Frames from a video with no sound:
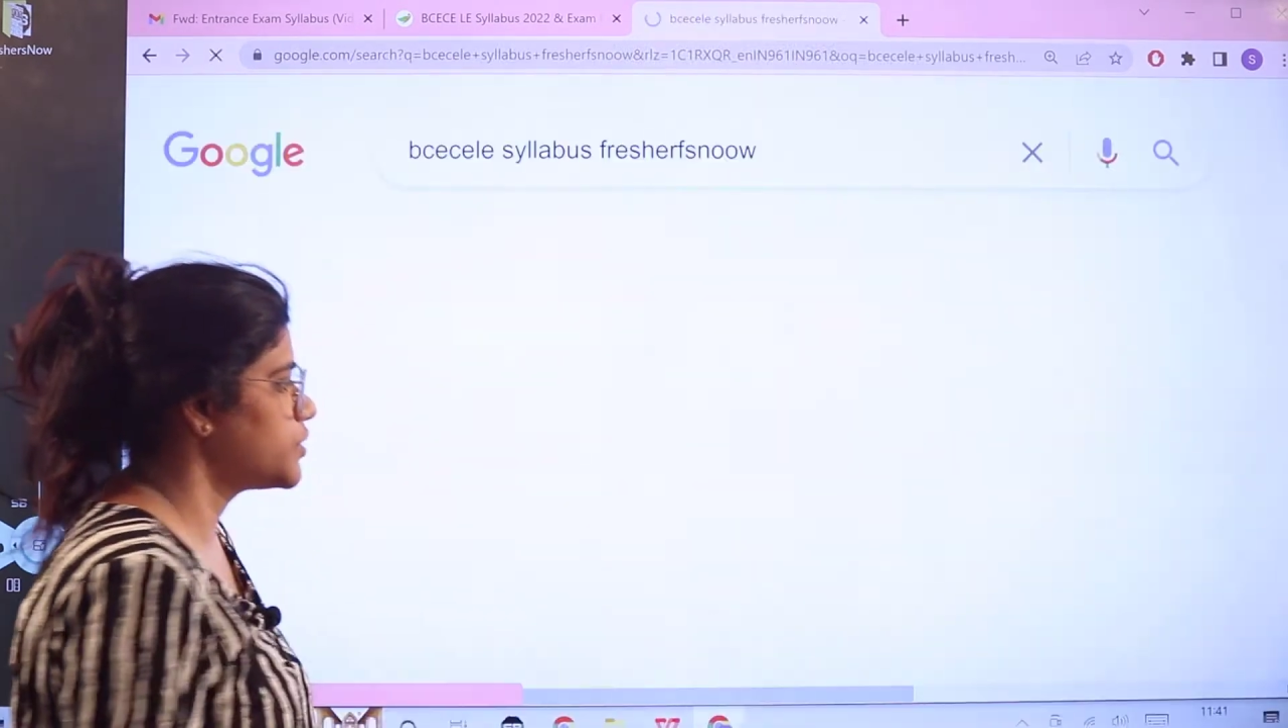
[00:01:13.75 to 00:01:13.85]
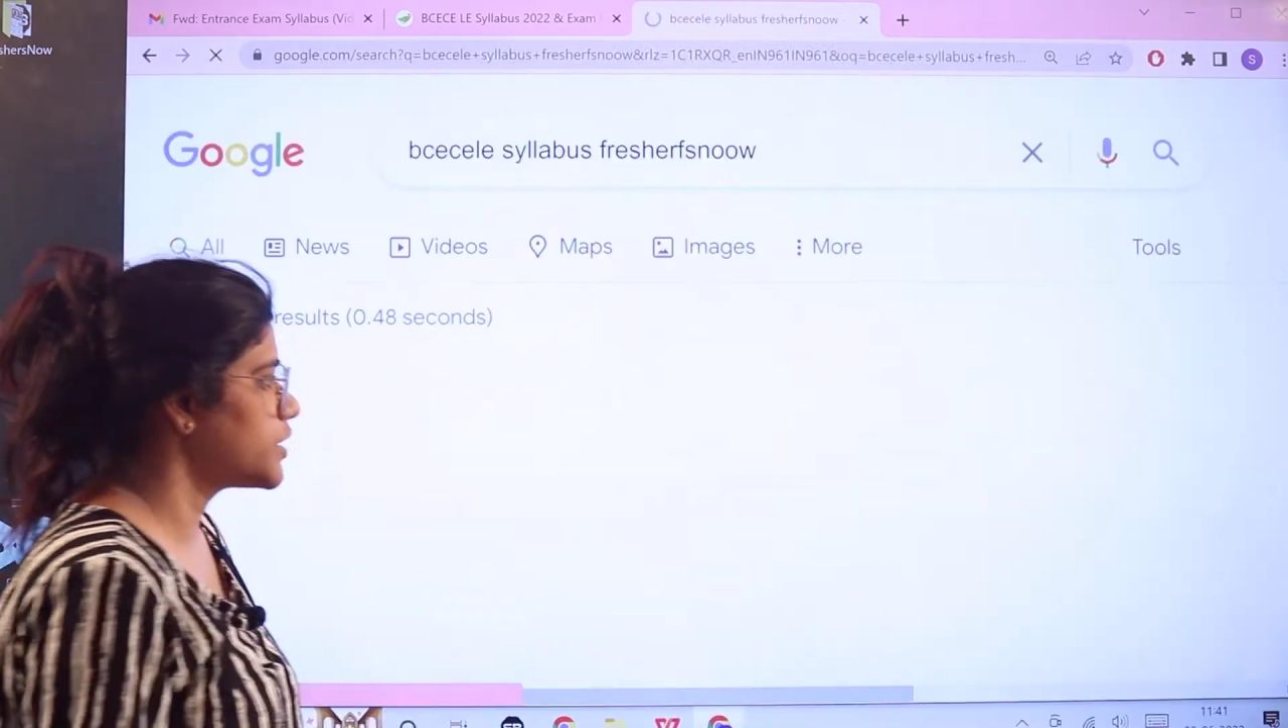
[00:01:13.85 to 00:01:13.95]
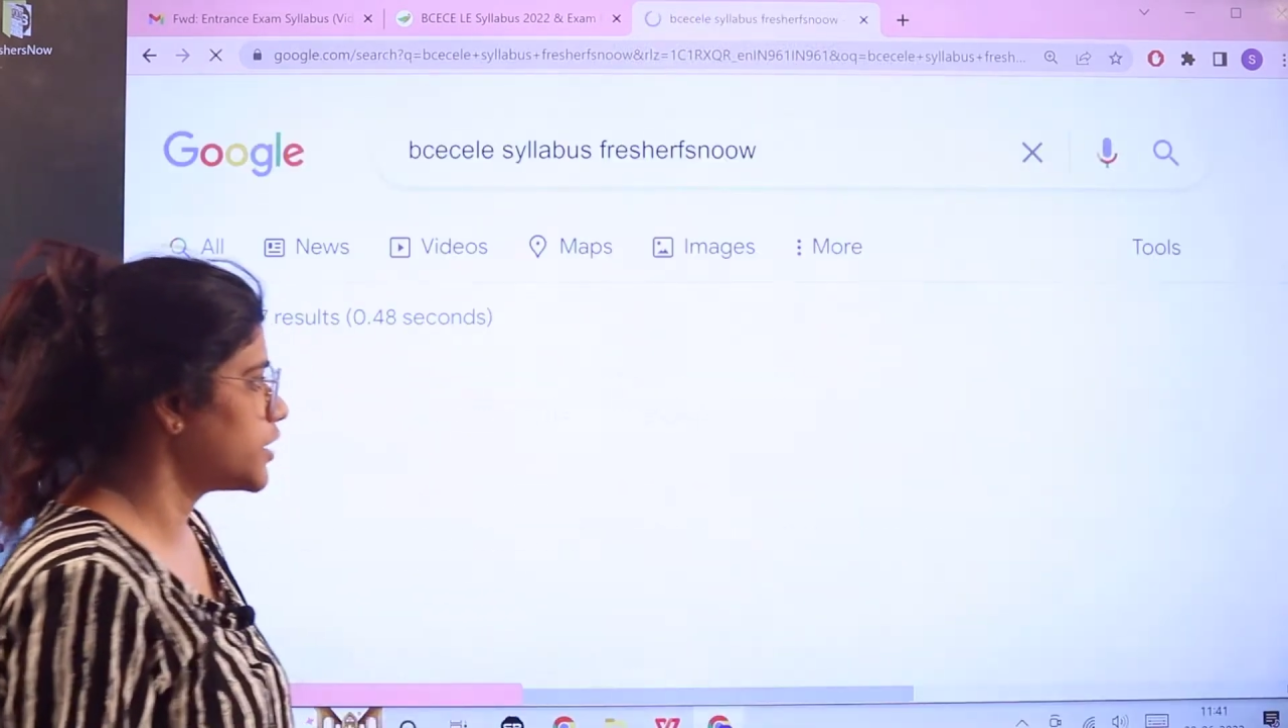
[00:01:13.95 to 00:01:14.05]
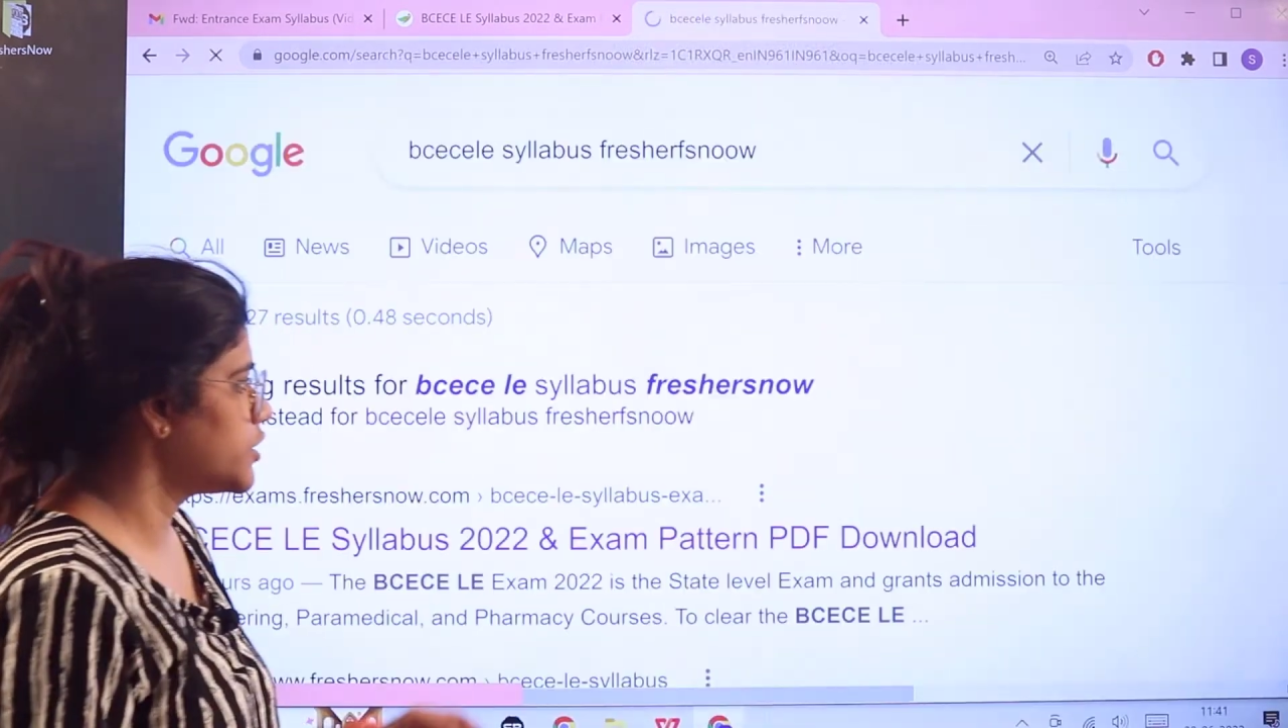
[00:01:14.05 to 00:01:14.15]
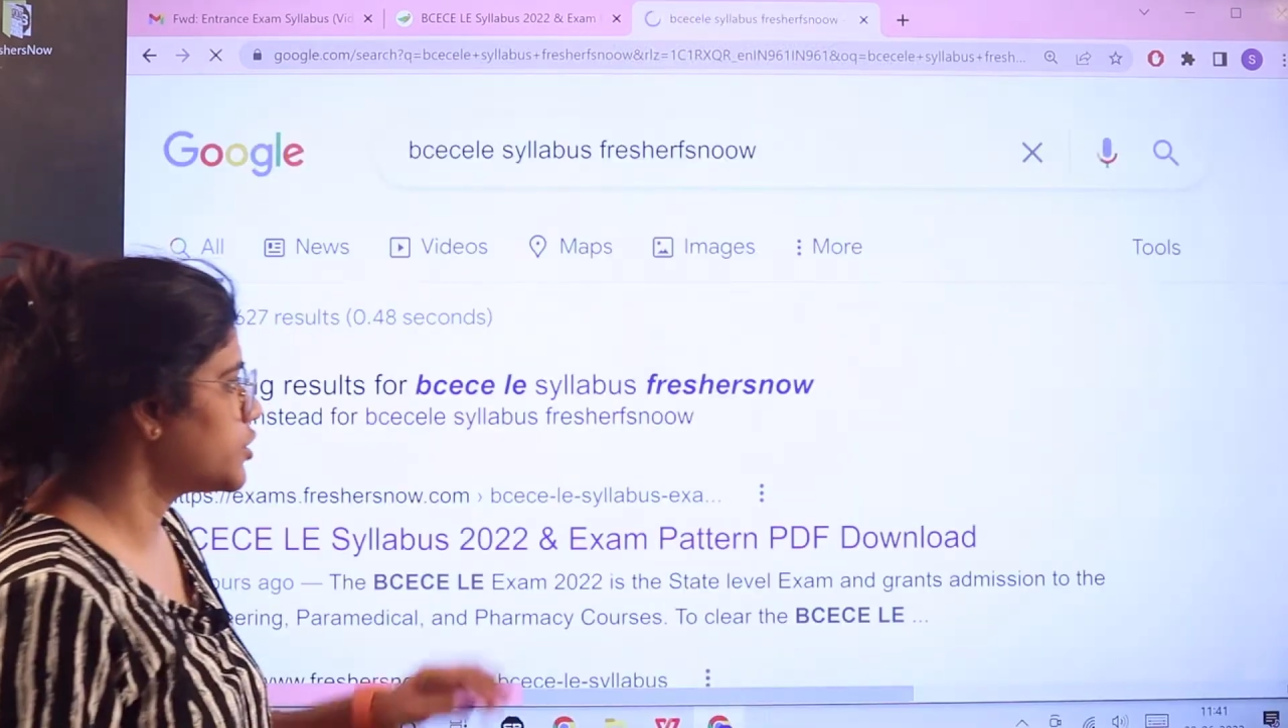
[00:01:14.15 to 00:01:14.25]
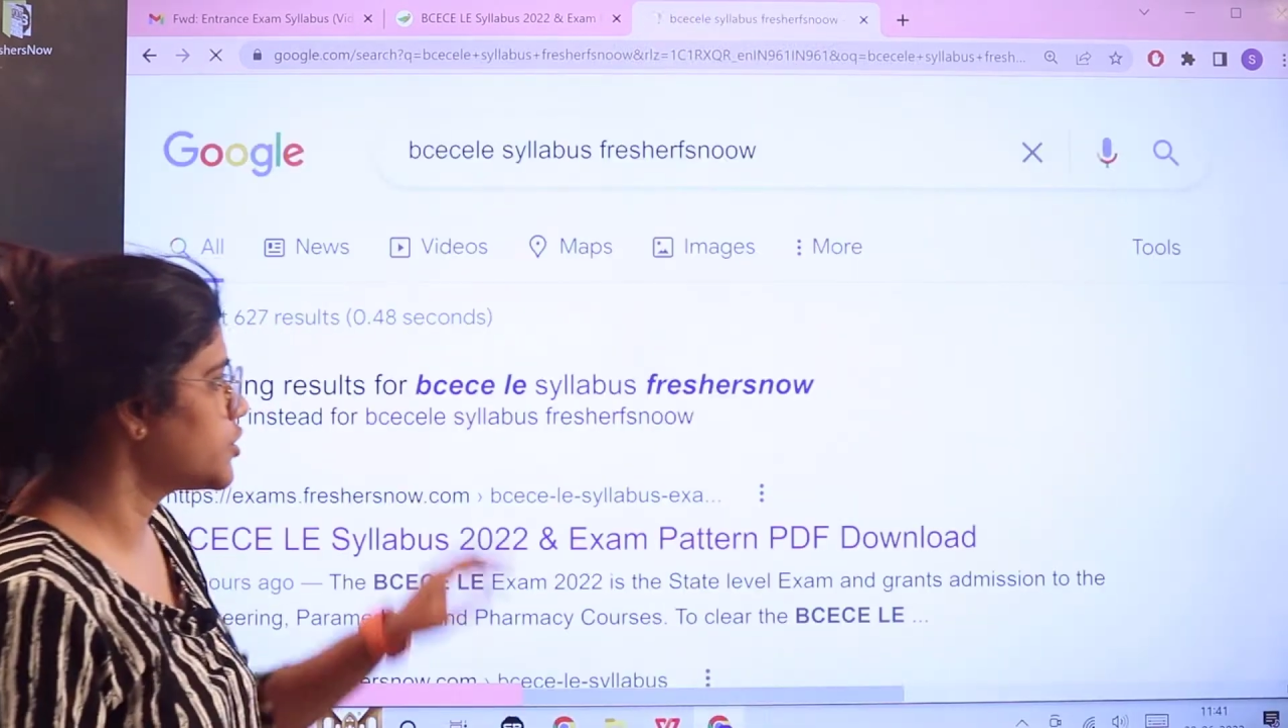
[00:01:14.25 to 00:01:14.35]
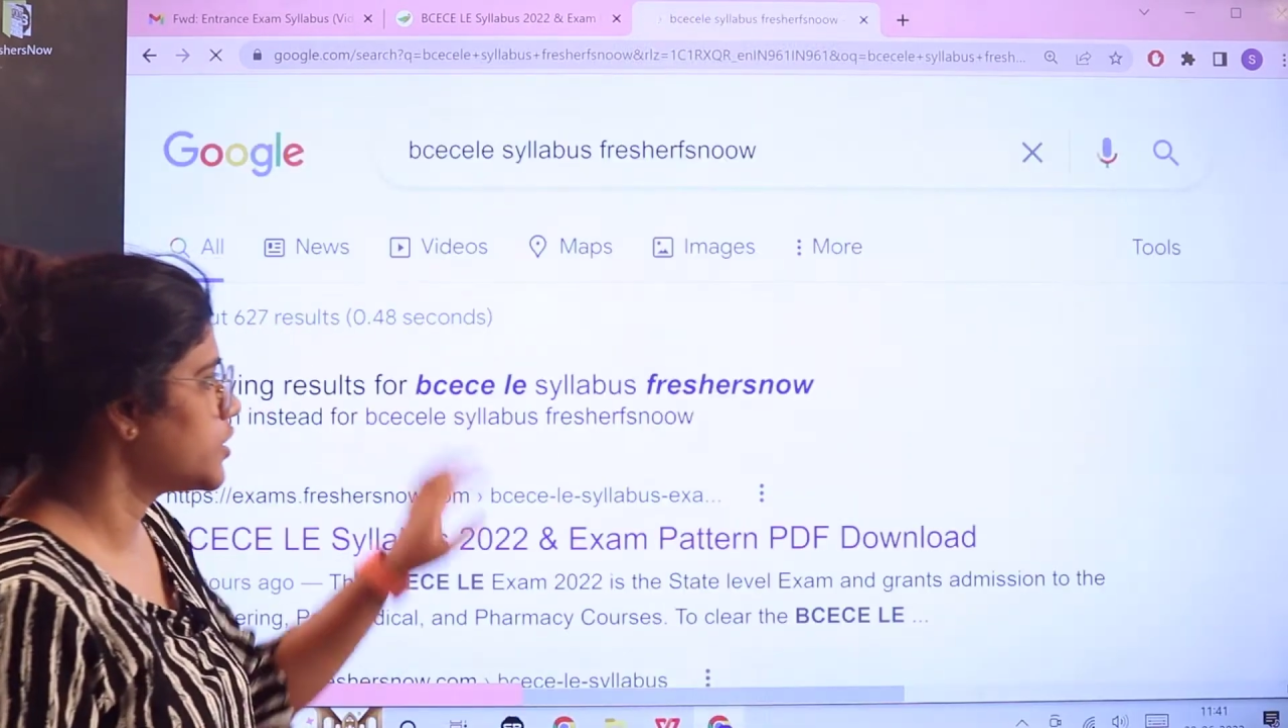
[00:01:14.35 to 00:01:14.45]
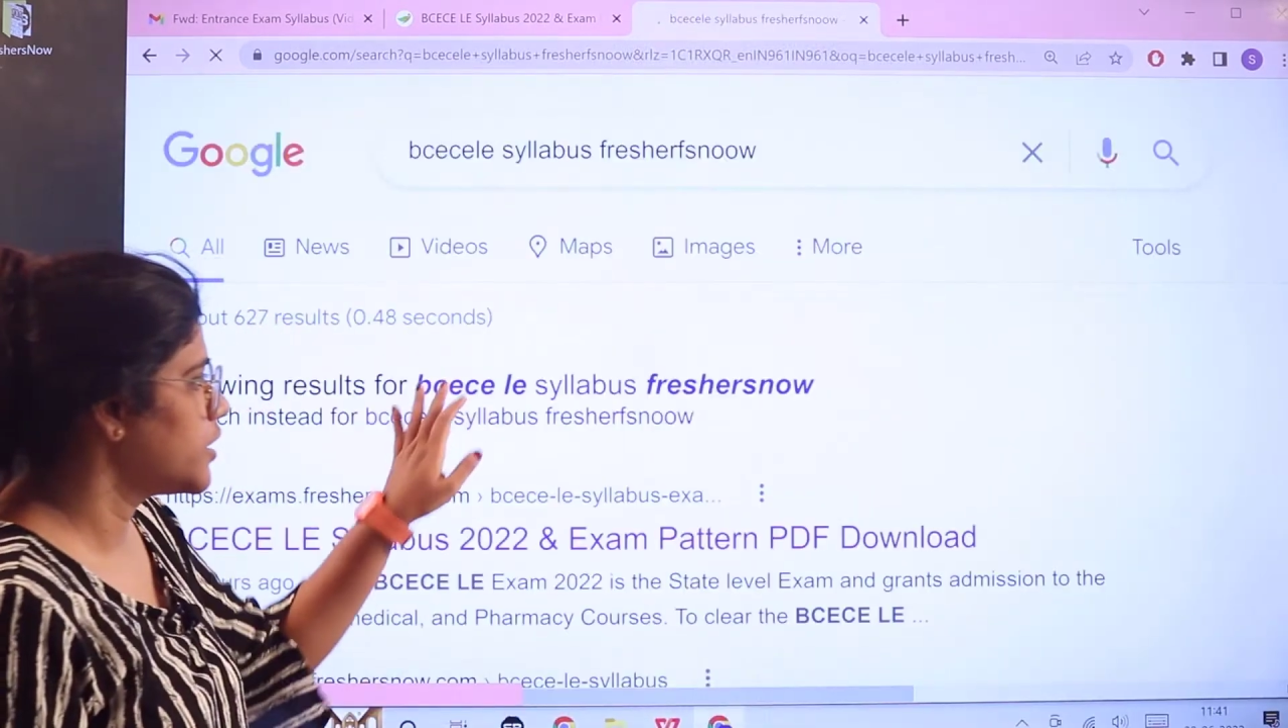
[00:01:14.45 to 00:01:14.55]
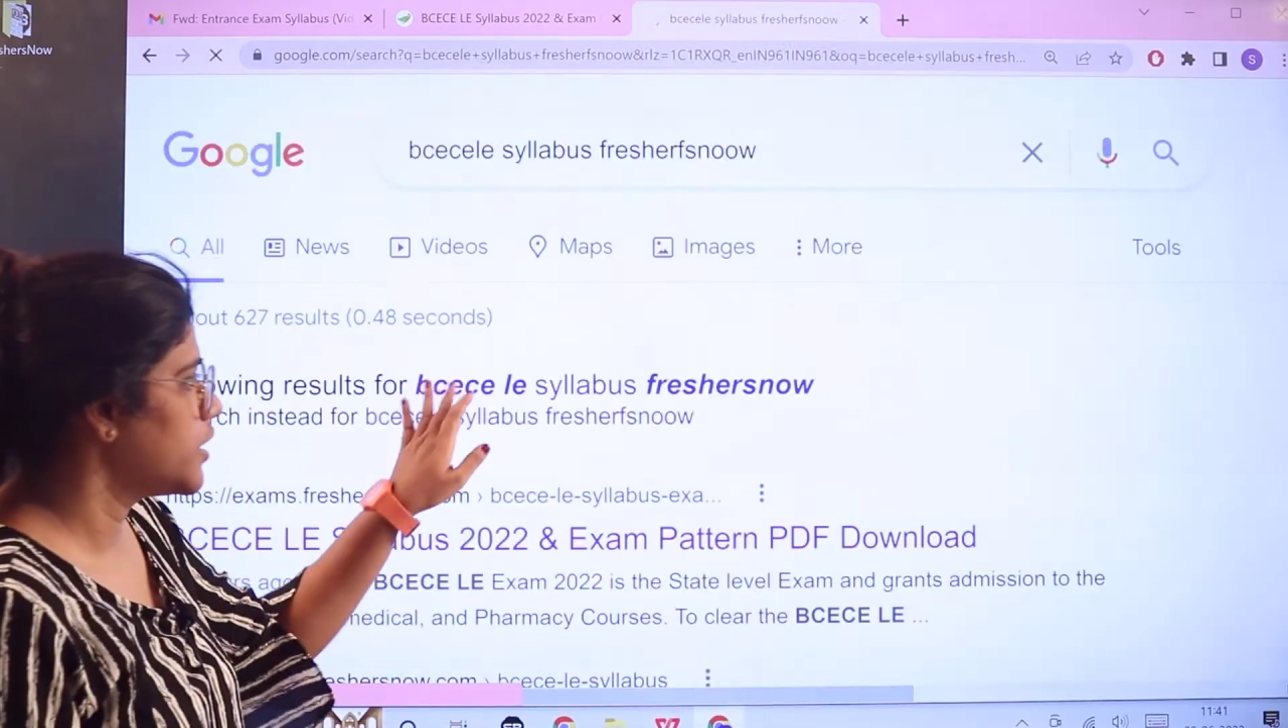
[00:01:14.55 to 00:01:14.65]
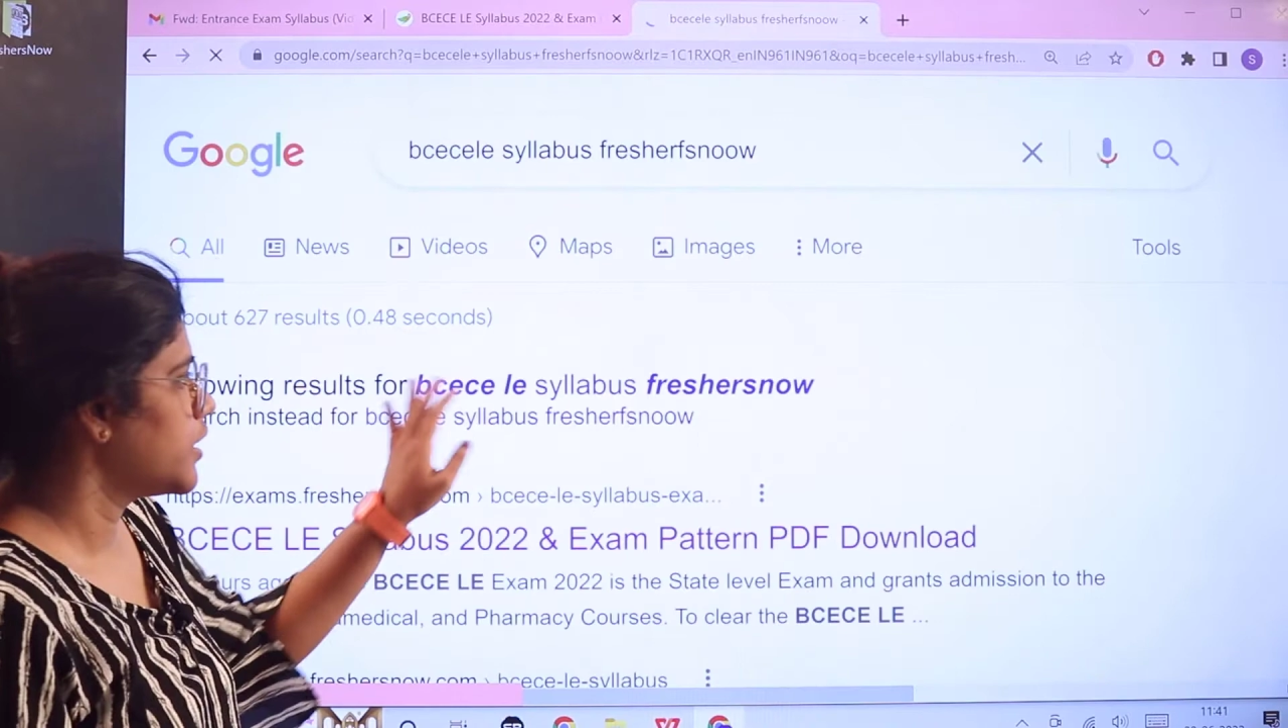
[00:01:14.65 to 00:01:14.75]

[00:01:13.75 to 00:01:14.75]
search,